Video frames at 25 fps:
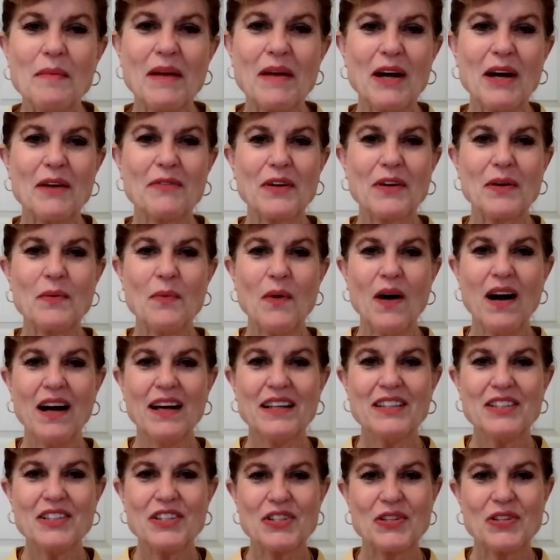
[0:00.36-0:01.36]

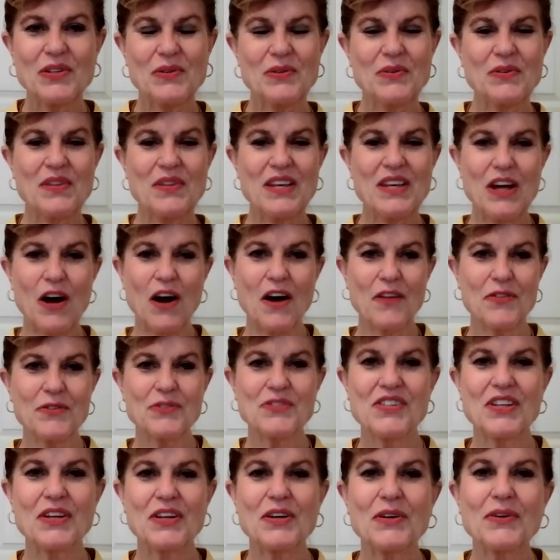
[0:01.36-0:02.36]
everyone to the author
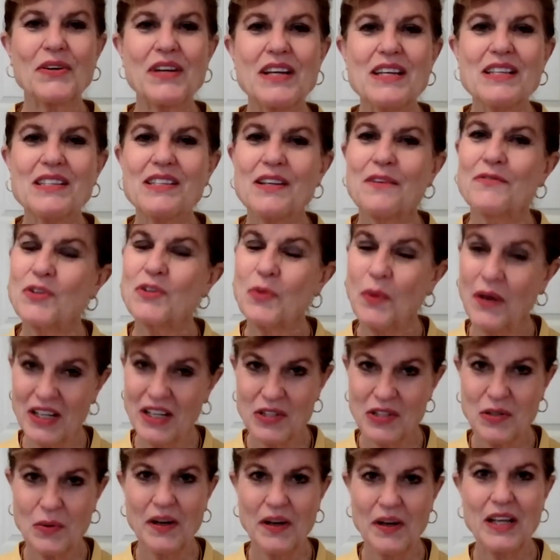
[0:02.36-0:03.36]
series of
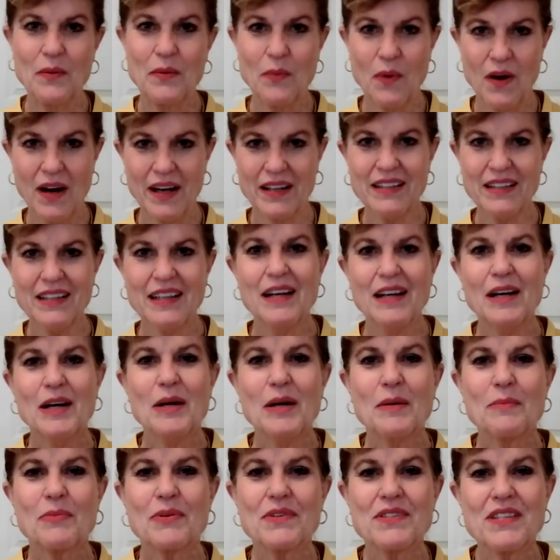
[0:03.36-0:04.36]
2021,
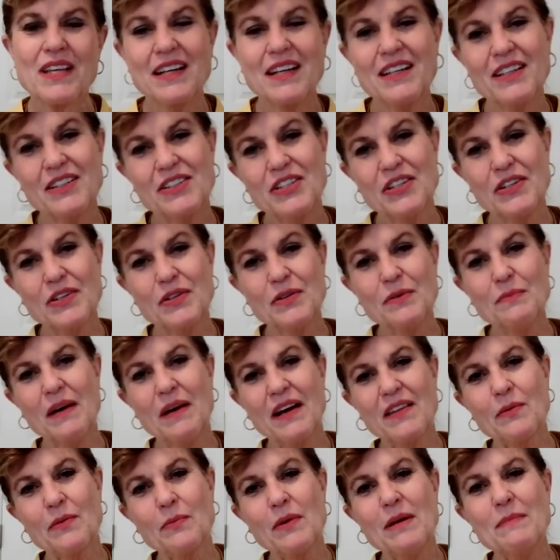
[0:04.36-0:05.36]
presented to you
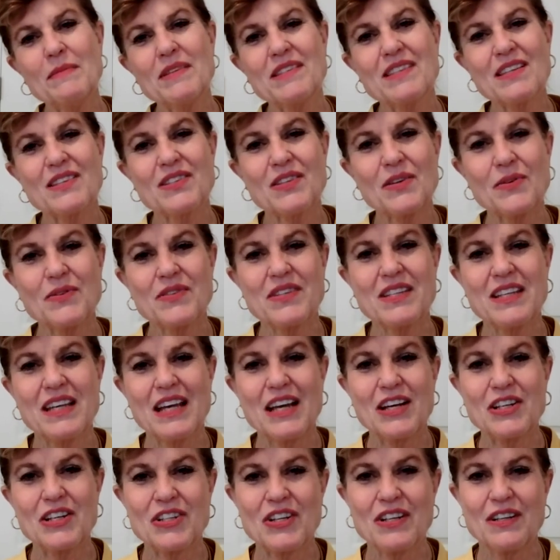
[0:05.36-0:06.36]
by the Women's
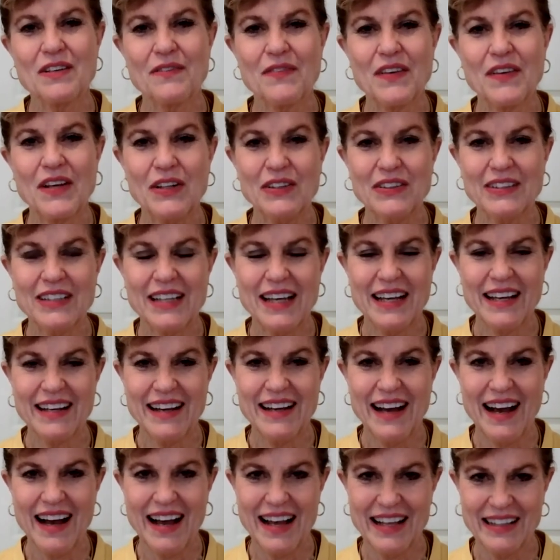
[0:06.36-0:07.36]
Association of Hilton Head
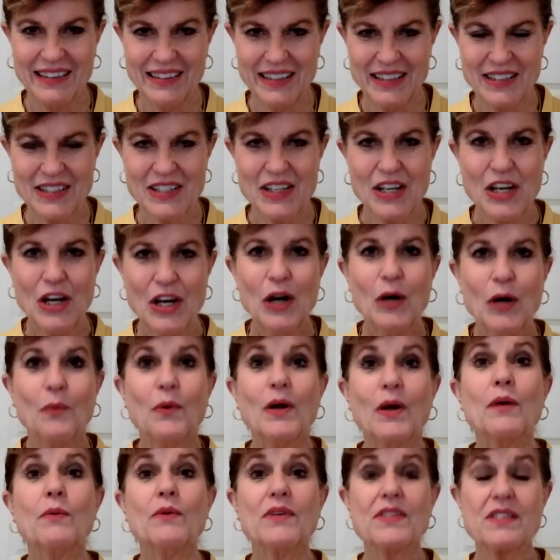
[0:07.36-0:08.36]
Island.
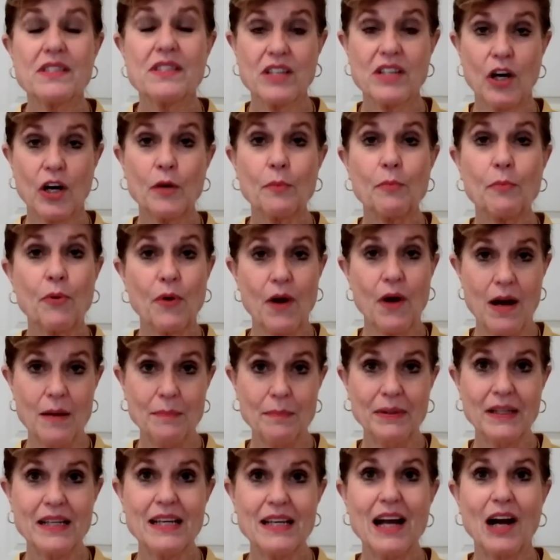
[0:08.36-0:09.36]
We will start
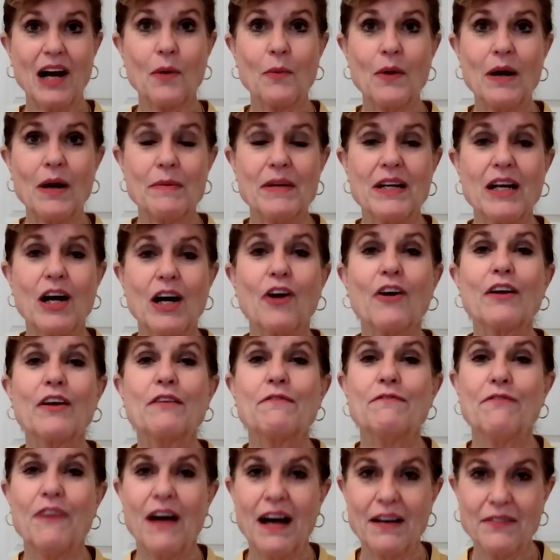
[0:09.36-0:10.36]
promptly our webinar at
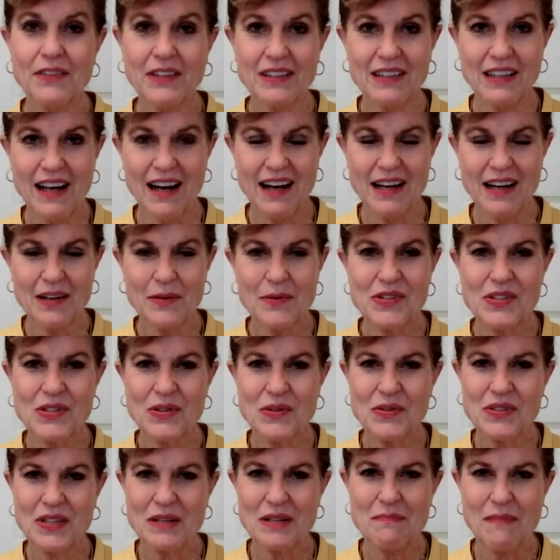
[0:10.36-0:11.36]
5 o'clock with
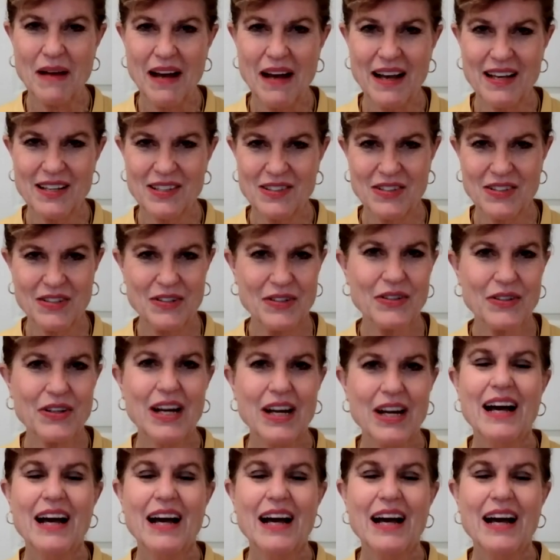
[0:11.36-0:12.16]
Susan Meissner,